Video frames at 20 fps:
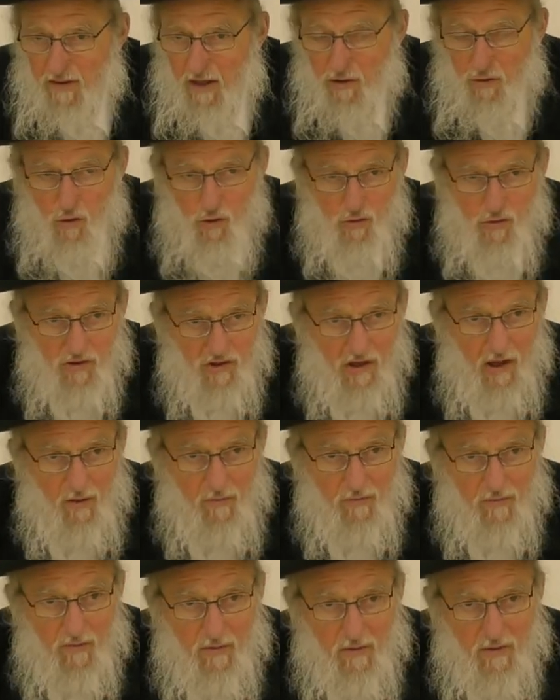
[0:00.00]
that you
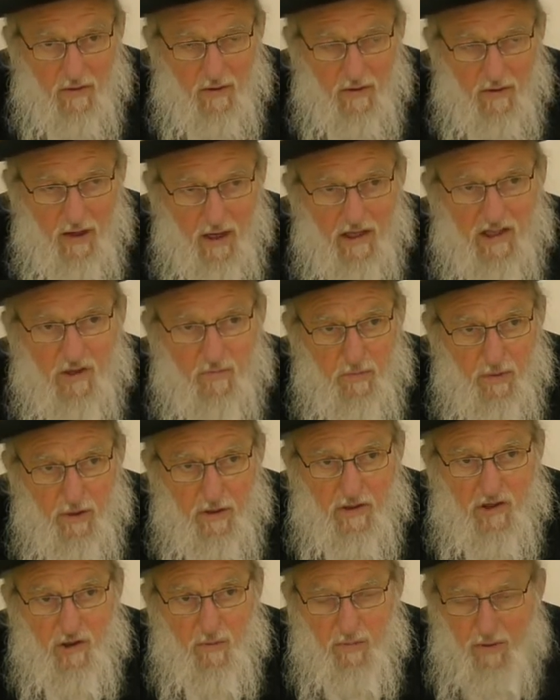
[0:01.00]
yourself
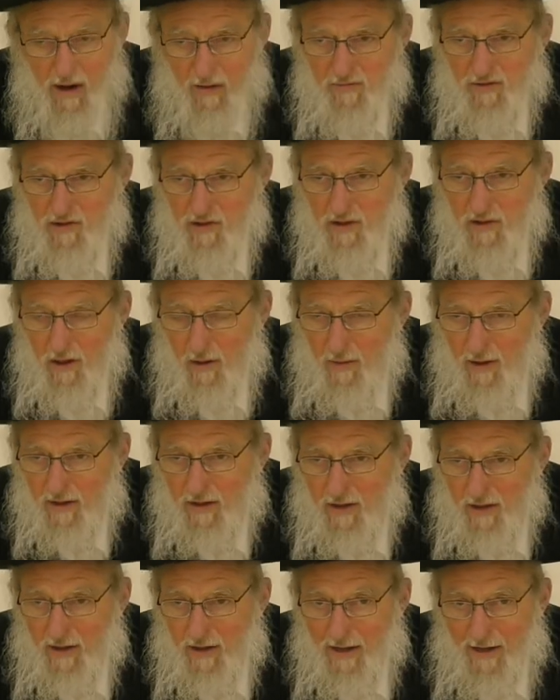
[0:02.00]
experienced the prophecy
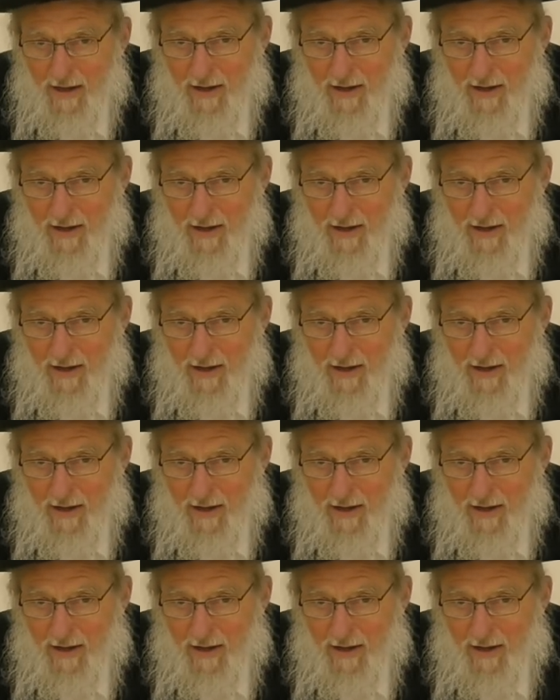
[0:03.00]
directly.